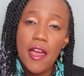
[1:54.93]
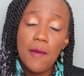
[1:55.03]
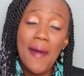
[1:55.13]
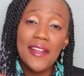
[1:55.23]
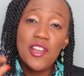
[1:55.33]

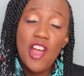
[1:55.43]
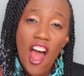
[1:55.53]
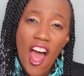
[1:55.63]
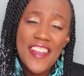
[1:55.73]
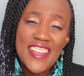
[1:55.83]
But
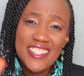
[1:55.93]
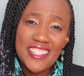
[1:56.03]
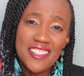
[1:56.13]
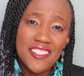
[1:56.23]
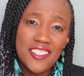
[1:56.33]
God is
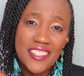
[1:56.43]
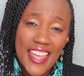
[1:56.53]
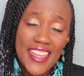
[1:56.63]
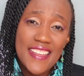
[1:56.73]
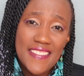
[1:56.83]
still
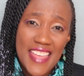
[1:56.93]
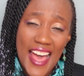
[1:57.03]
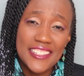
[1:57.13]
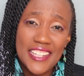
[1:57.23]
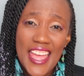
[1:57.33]
saying
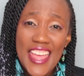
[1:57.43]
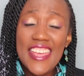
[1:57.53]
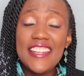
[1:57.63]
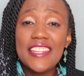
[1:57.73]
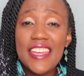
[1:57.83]
that
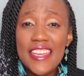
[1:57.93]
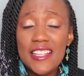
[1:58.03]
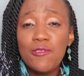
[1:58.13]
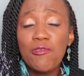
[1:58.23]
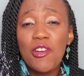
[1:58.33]
it
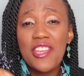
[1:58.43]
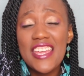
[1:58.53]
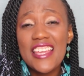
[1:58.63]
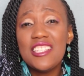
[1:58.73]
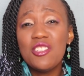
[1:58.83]
is for
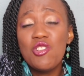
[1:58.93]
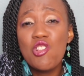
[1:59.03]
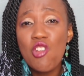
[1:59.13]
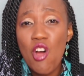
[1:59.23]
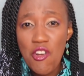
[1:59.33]
His
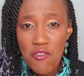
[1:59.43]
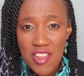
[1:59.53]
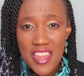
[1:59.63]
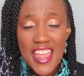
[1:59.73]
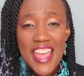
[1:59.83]

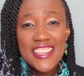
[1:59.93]
glory.